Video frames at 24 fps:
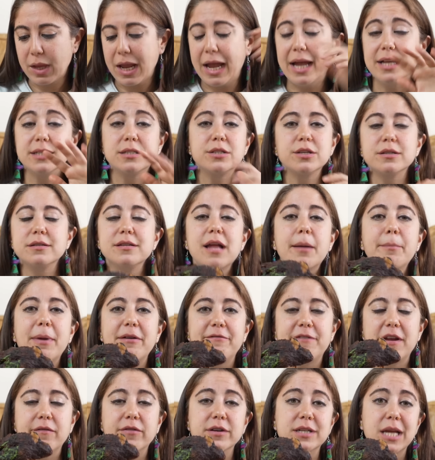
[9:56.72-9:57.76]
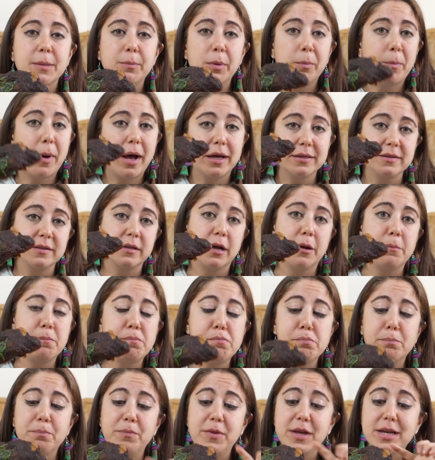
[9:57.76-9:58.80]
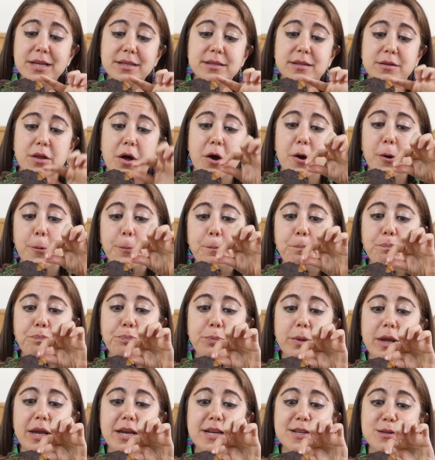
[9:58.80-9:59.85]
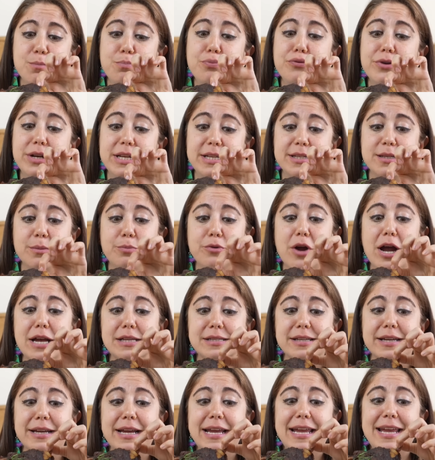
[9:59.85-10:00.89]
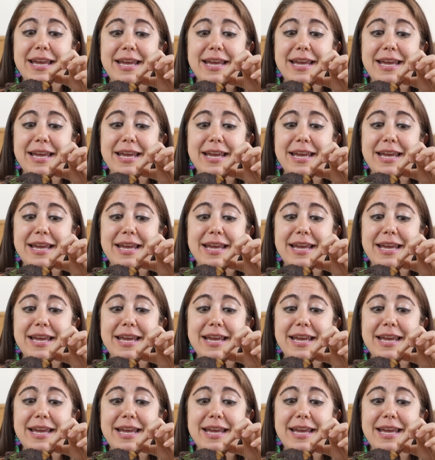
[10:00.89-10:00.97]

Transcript: It's just not my favorite type of pasta. This though is pretty surprising.